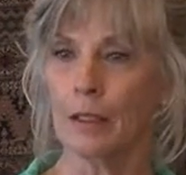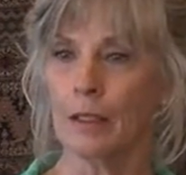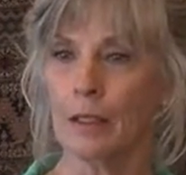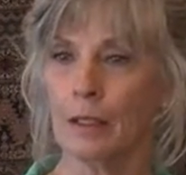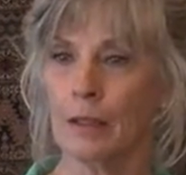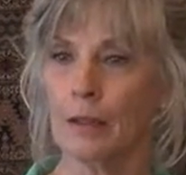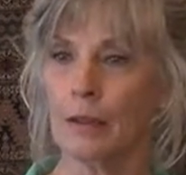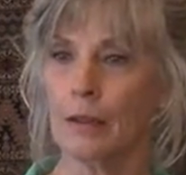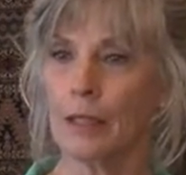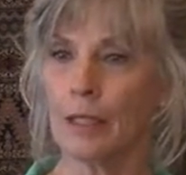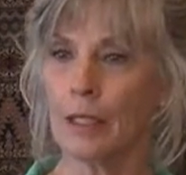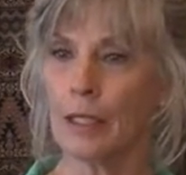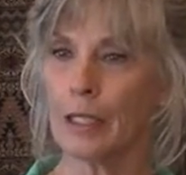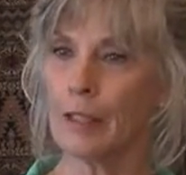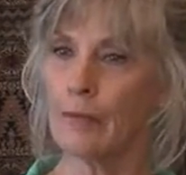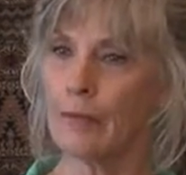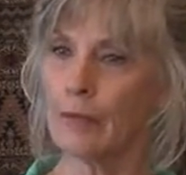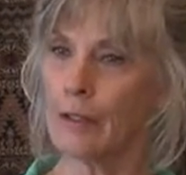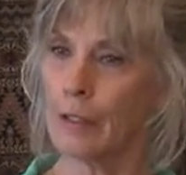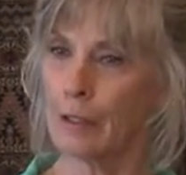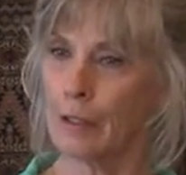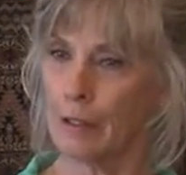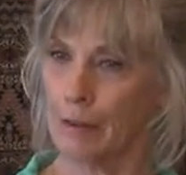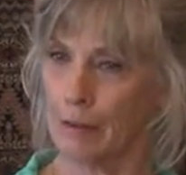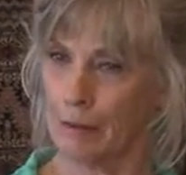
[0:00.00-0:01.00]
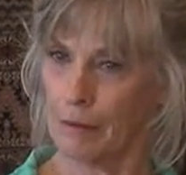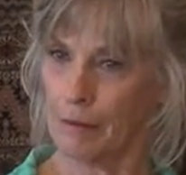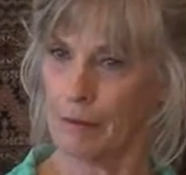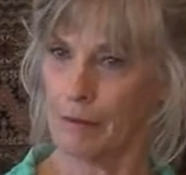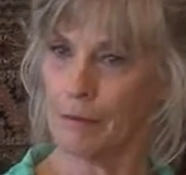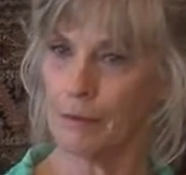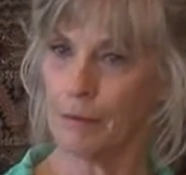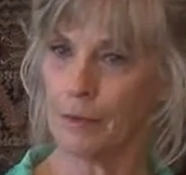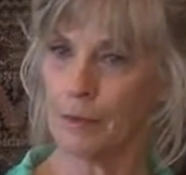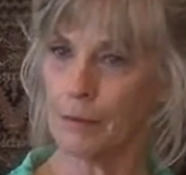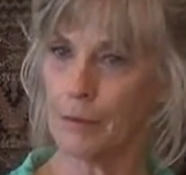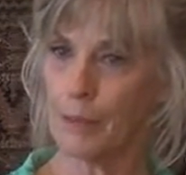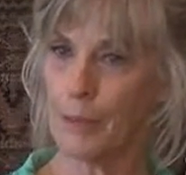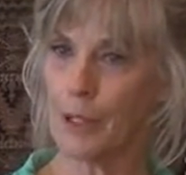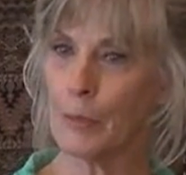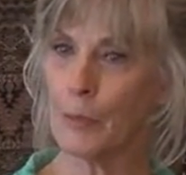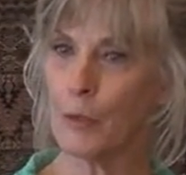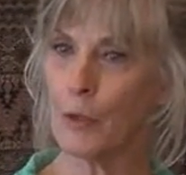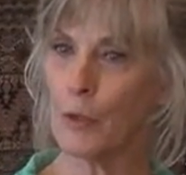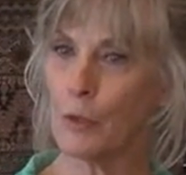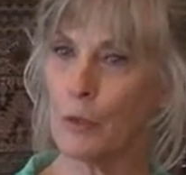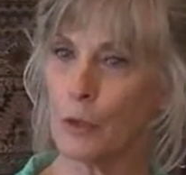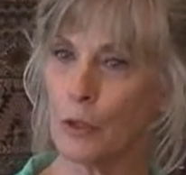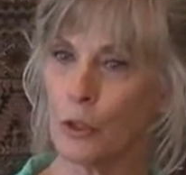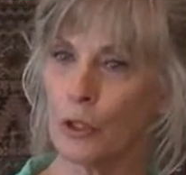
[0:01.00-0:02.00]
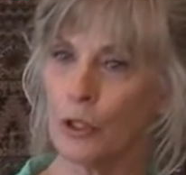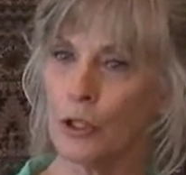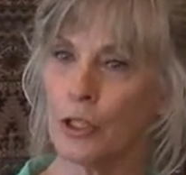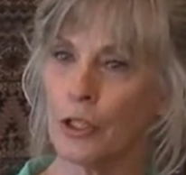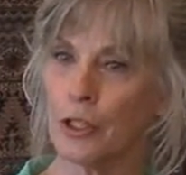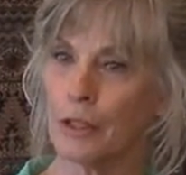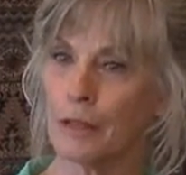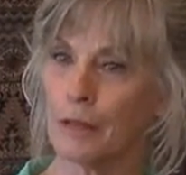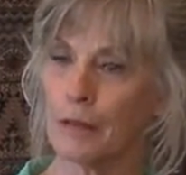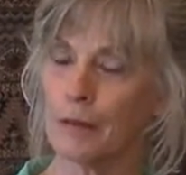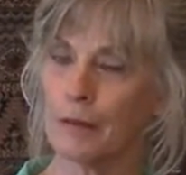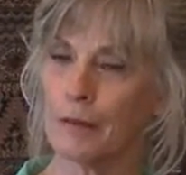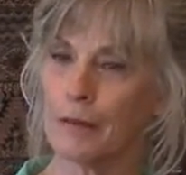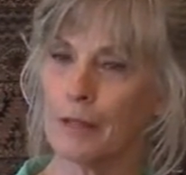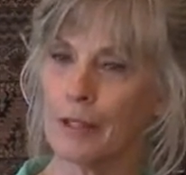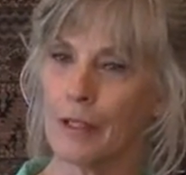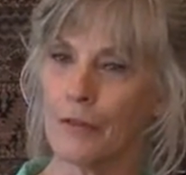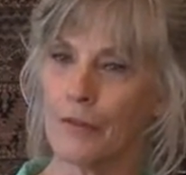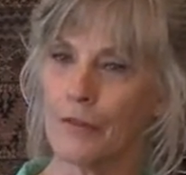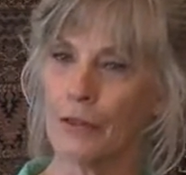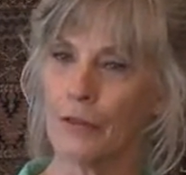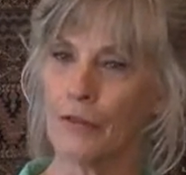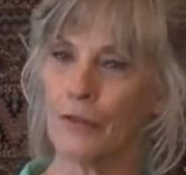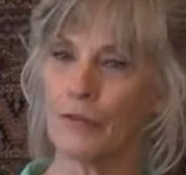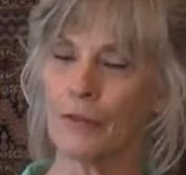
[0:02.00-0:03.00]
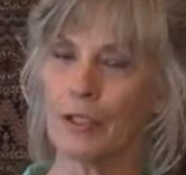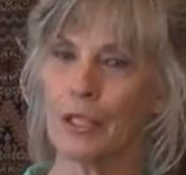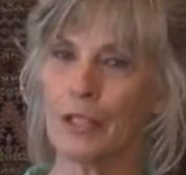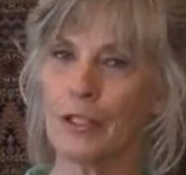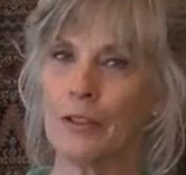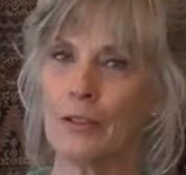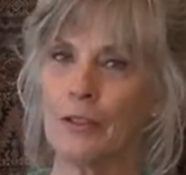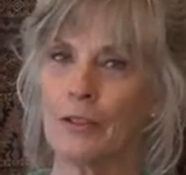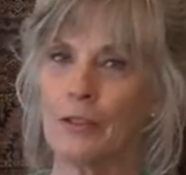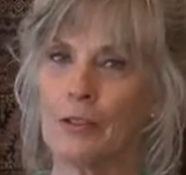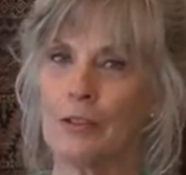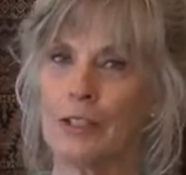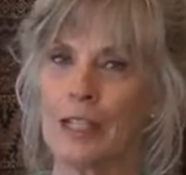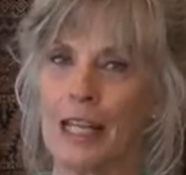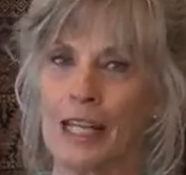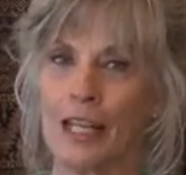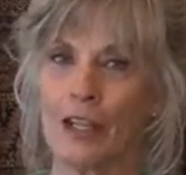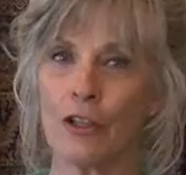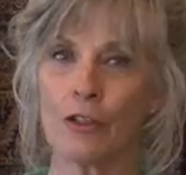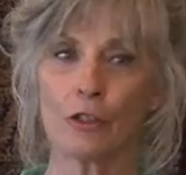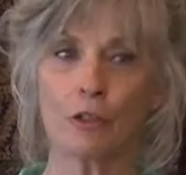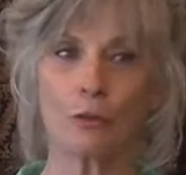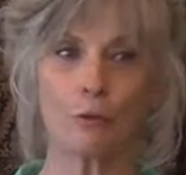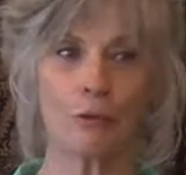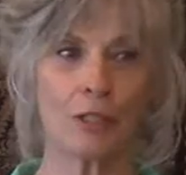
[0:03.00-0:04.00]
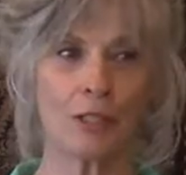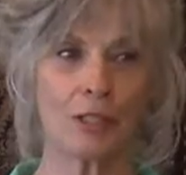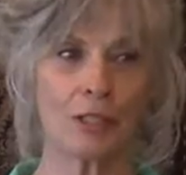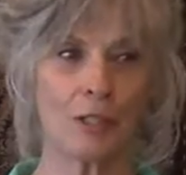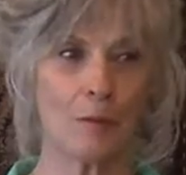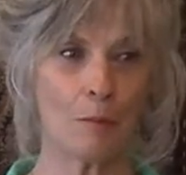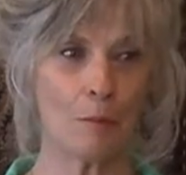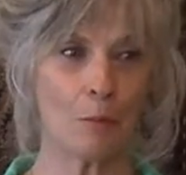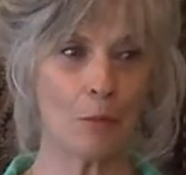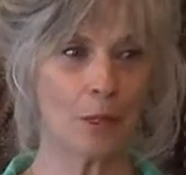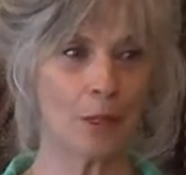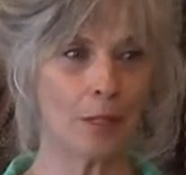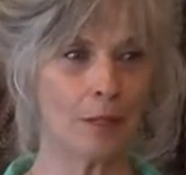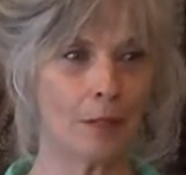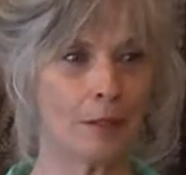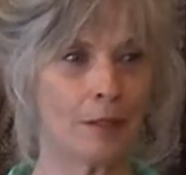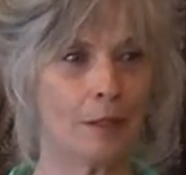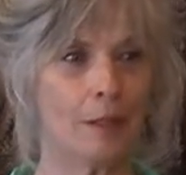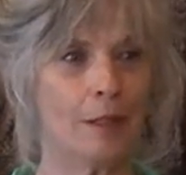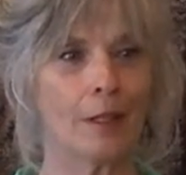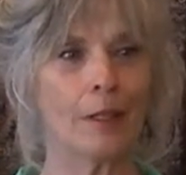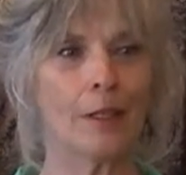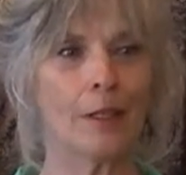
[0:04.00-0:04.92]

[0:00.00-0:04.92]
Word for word: You know, like even at where people work, and if you feel danger with someone,